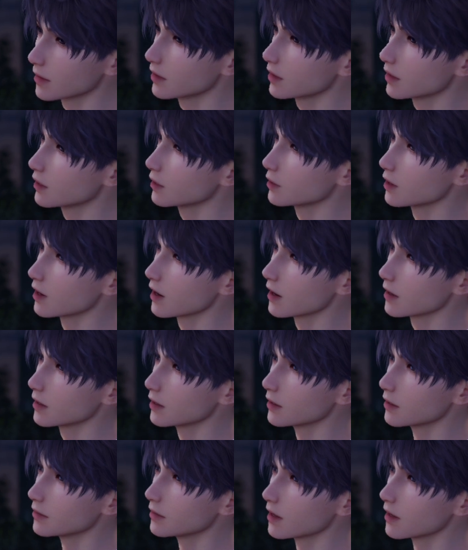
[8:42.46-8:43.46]
After a
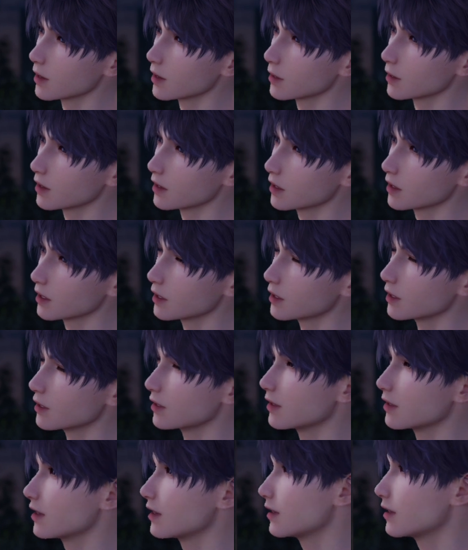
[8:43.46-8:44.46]
while, he wanted to
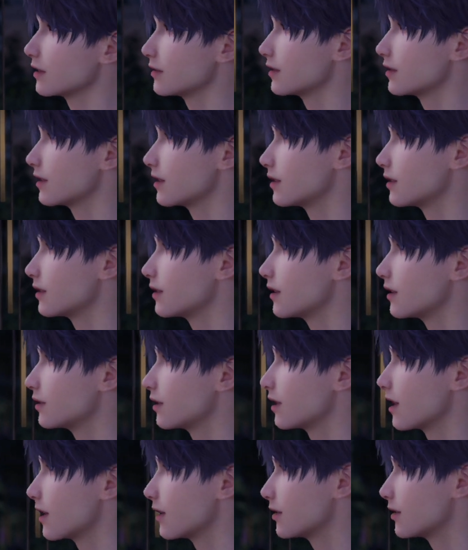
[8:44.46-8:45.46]
go to the surface and look
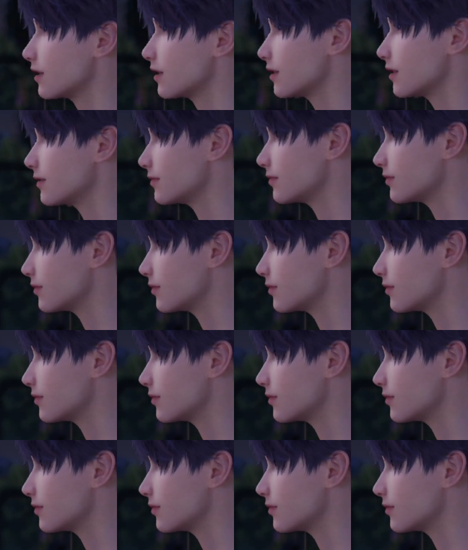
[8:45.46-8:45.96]
around.